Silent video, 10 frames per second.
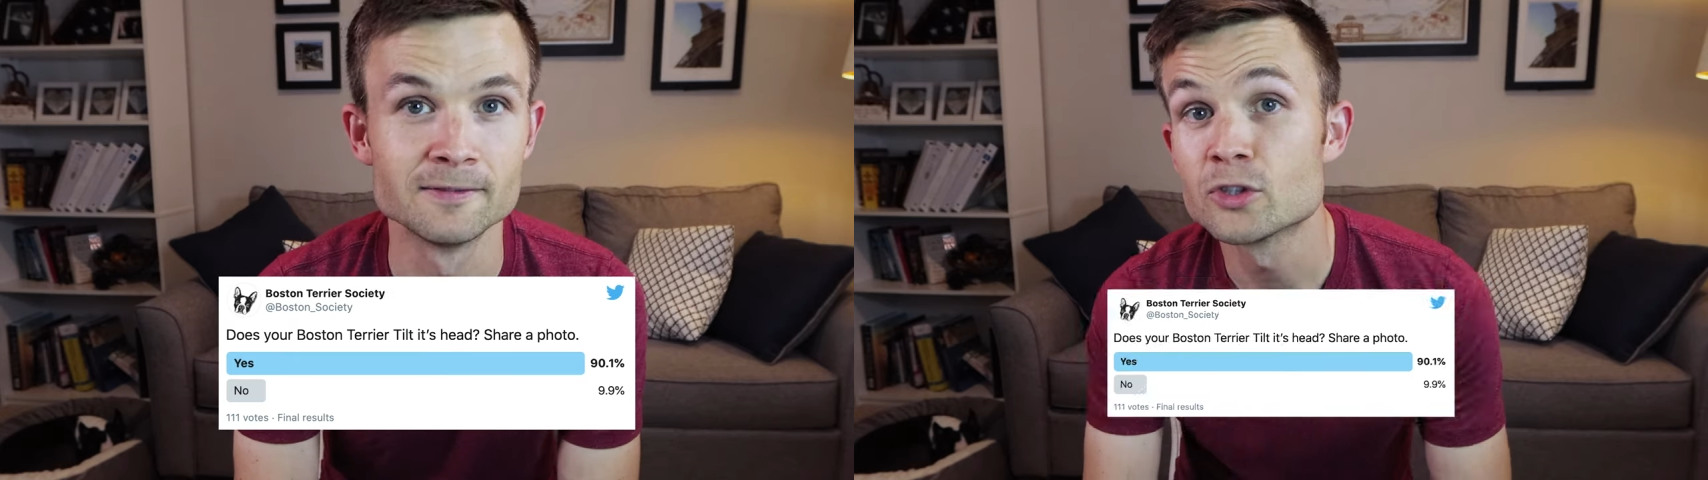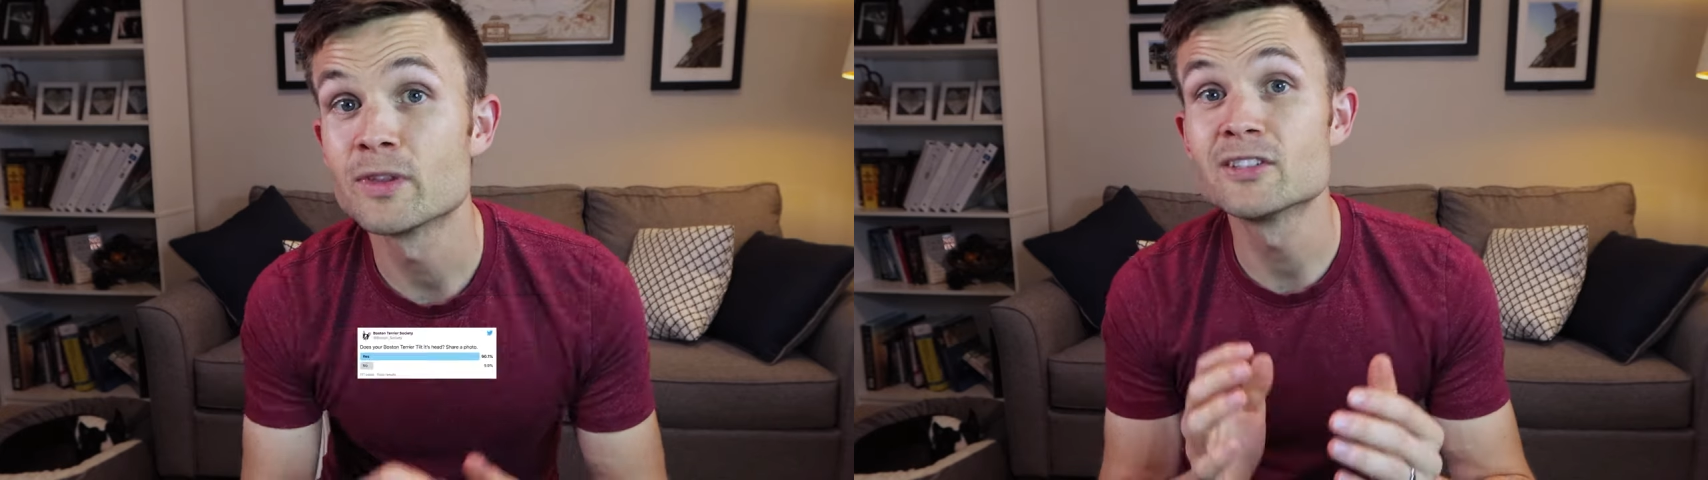
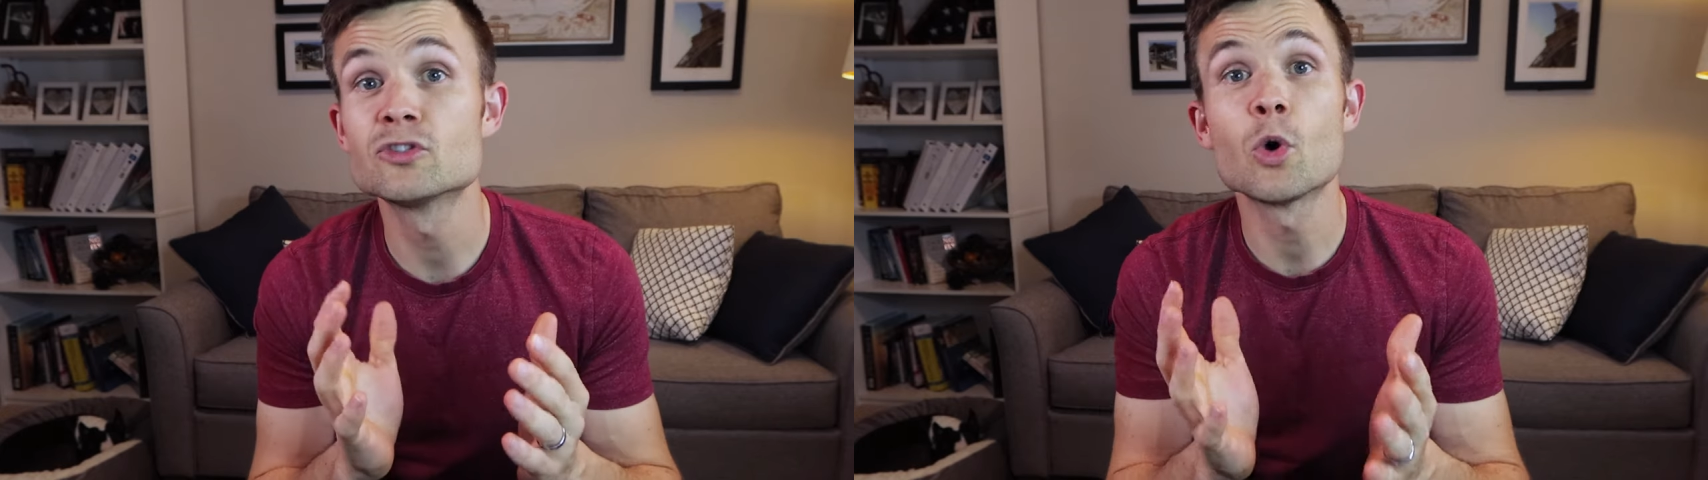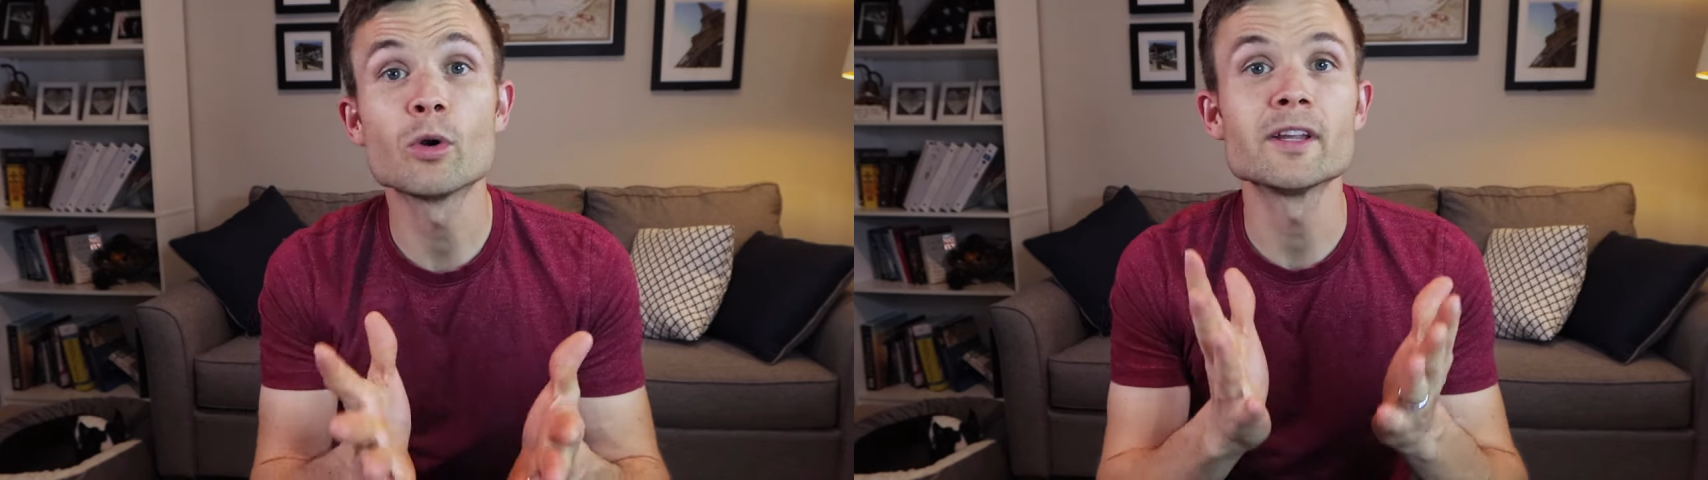So this is
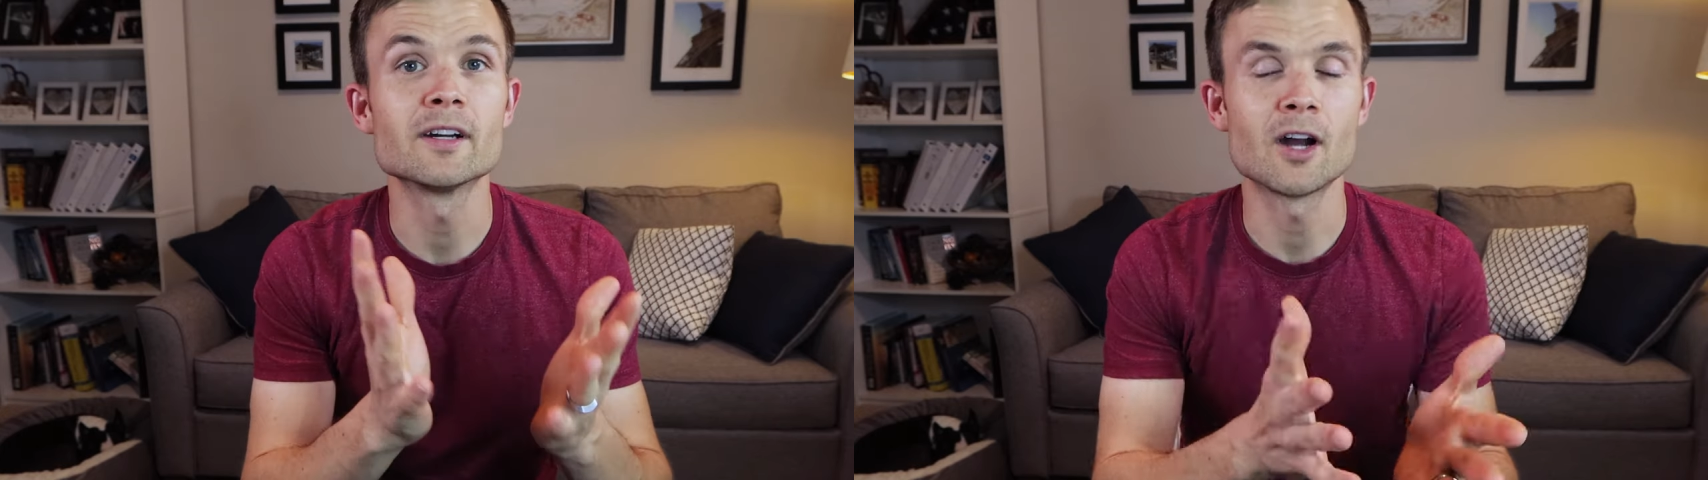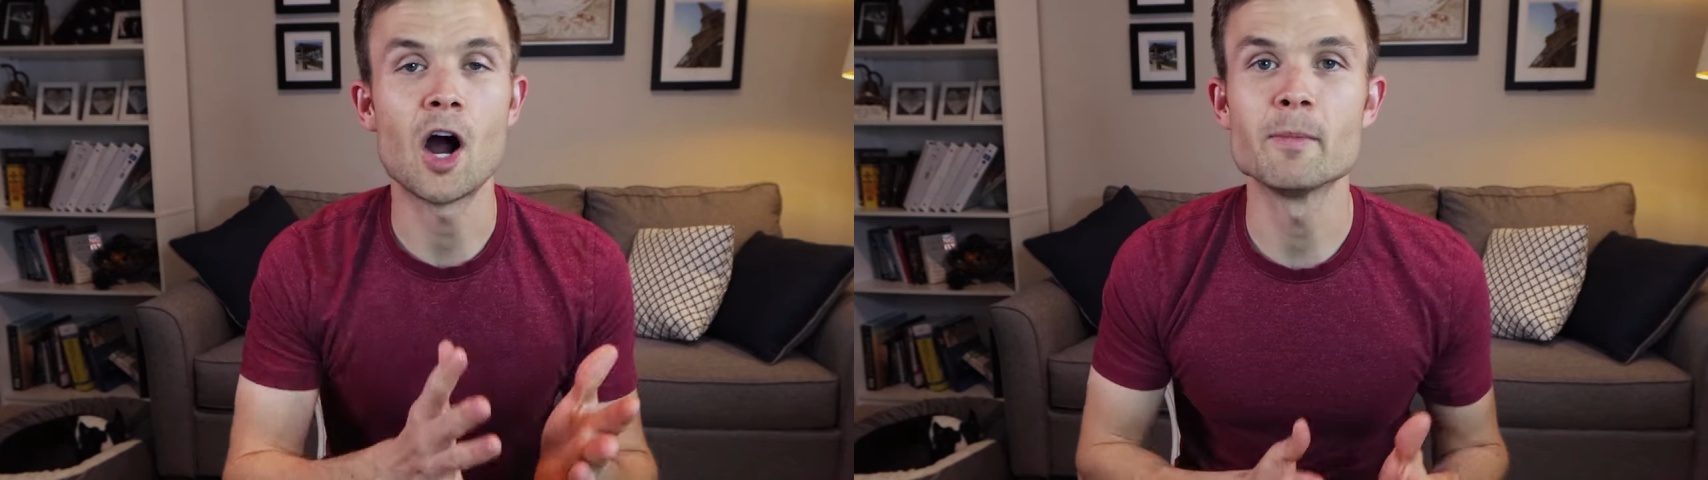totally
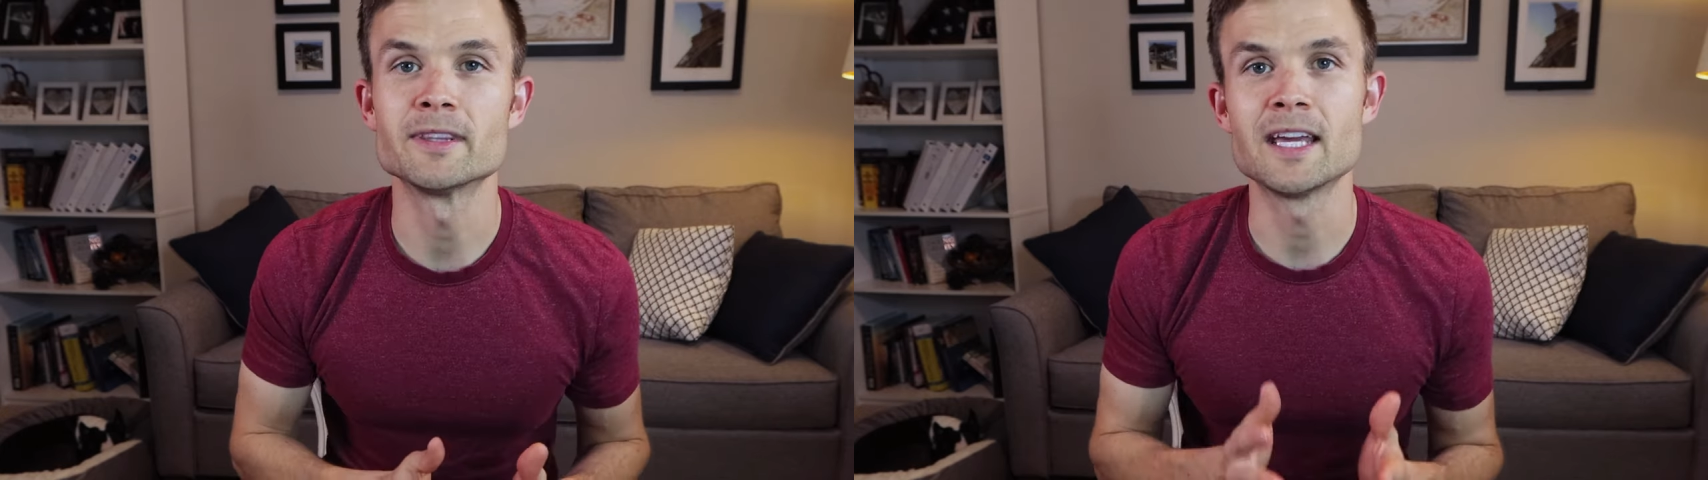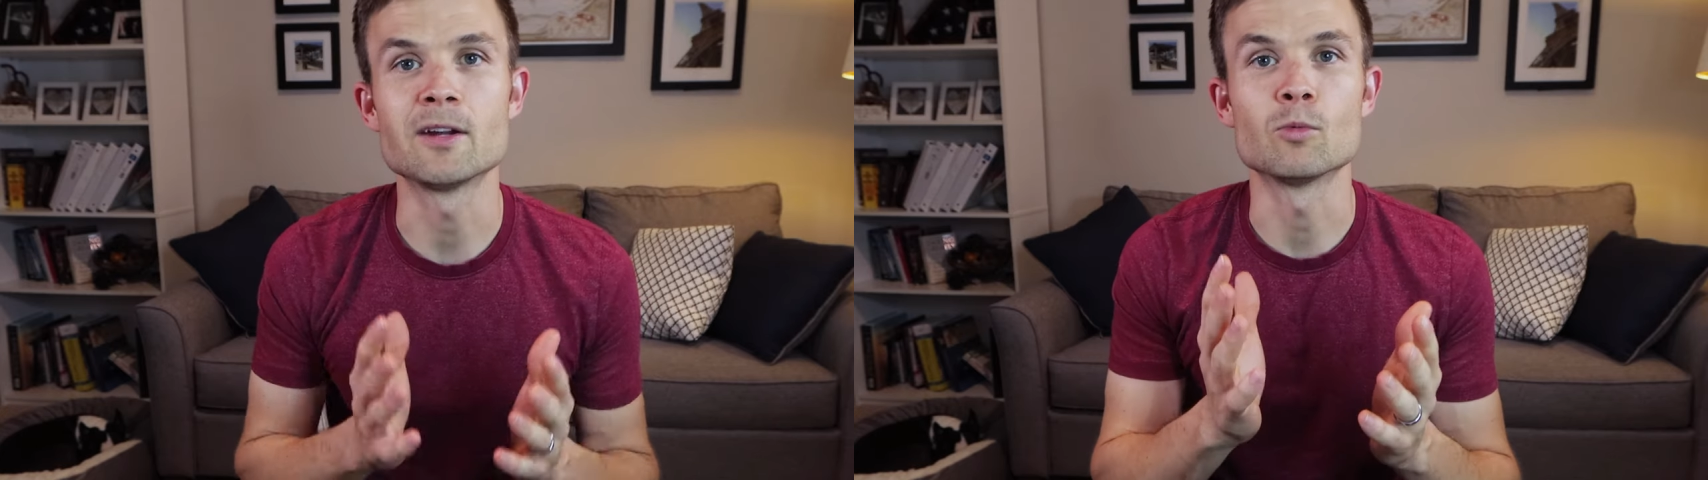a common
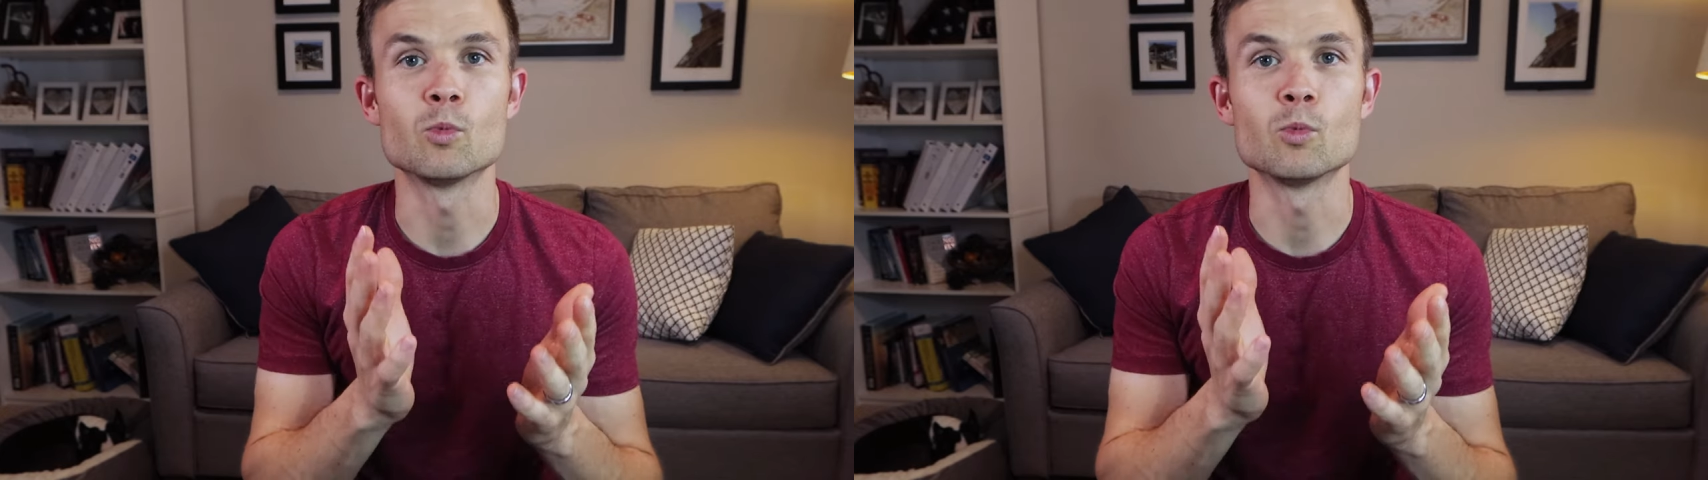thing